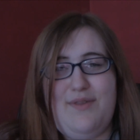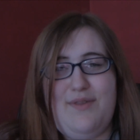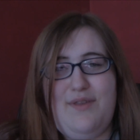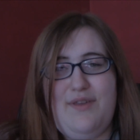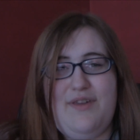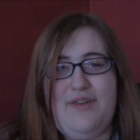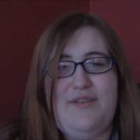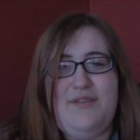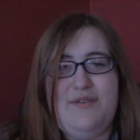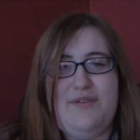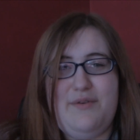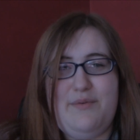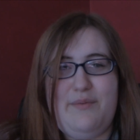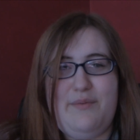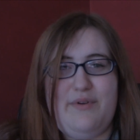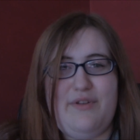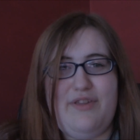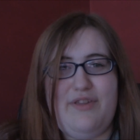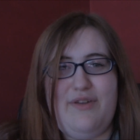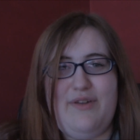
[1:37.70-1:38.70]
you can do
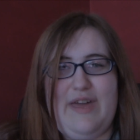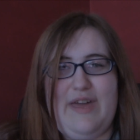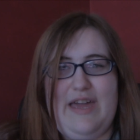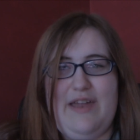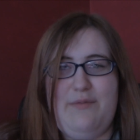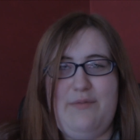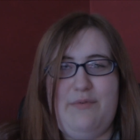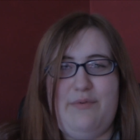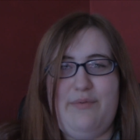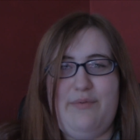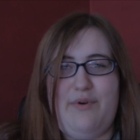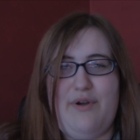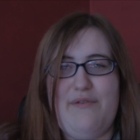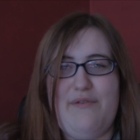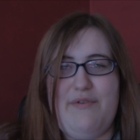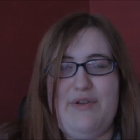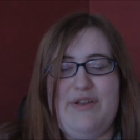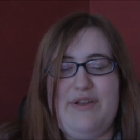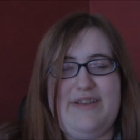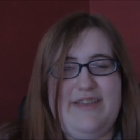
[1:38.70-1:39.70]
what you can with
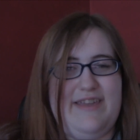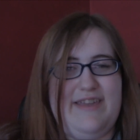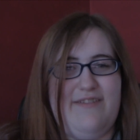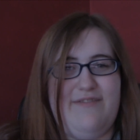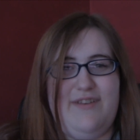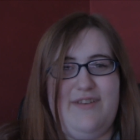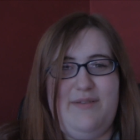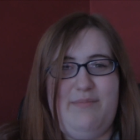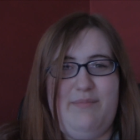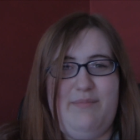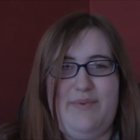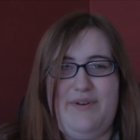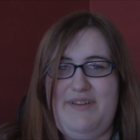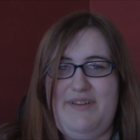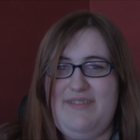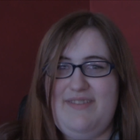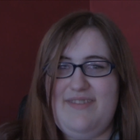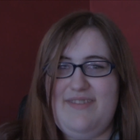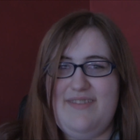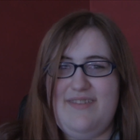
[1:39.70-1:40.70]
whatever you're given
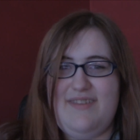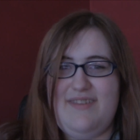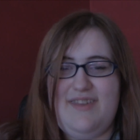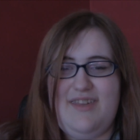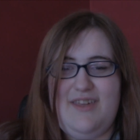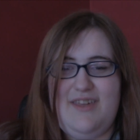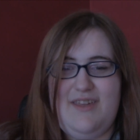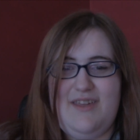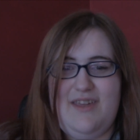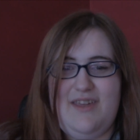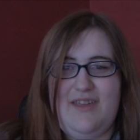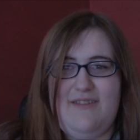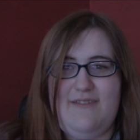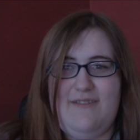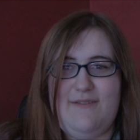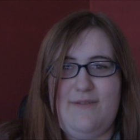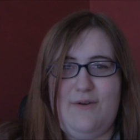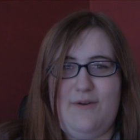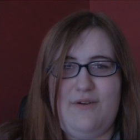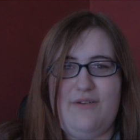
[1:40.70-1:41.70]
but
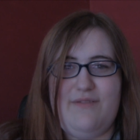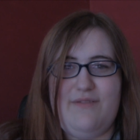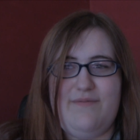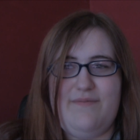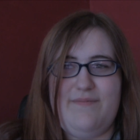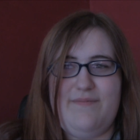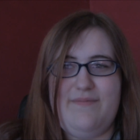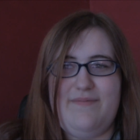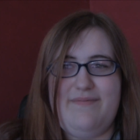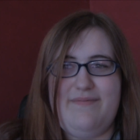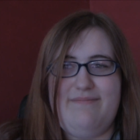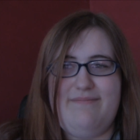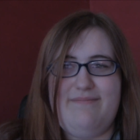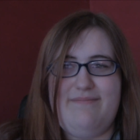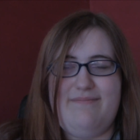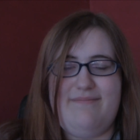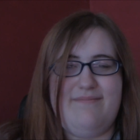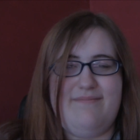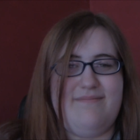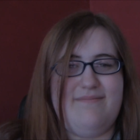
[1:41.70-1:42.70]
it's not
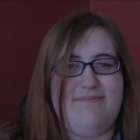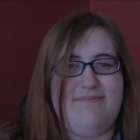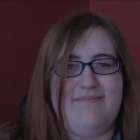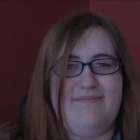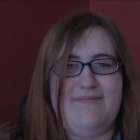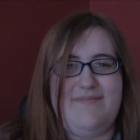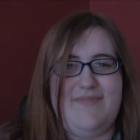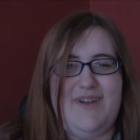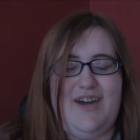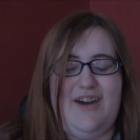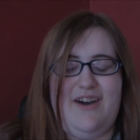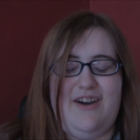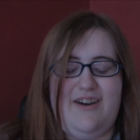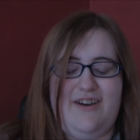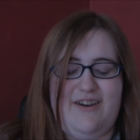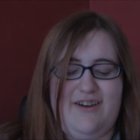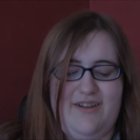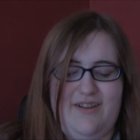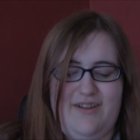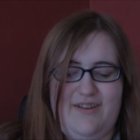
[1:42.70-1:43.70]
mm,
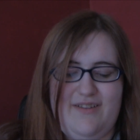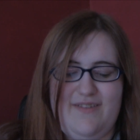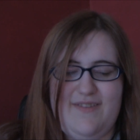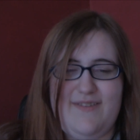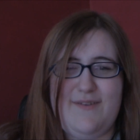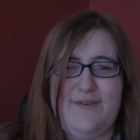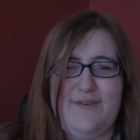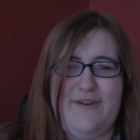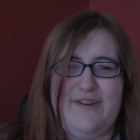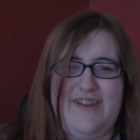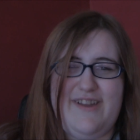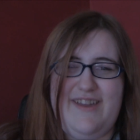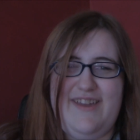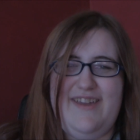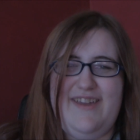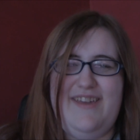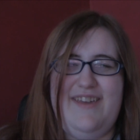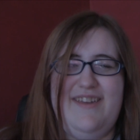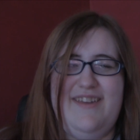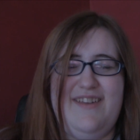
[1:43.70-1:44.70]
ah,
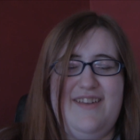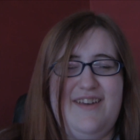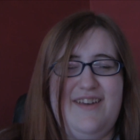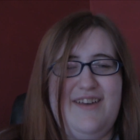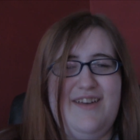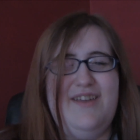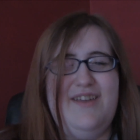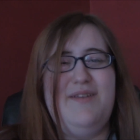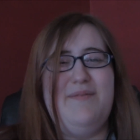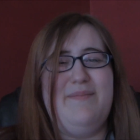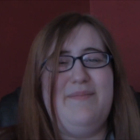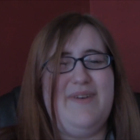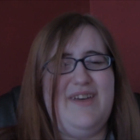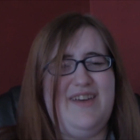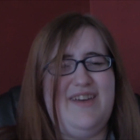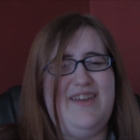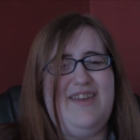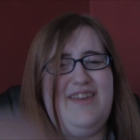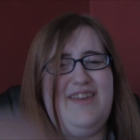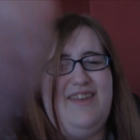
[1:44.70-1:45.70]
sorry
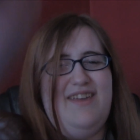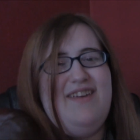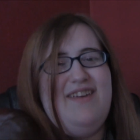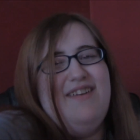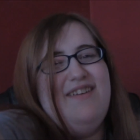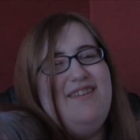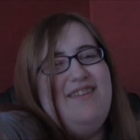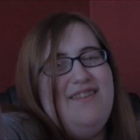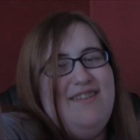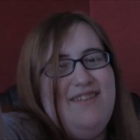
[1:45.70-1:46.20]
bye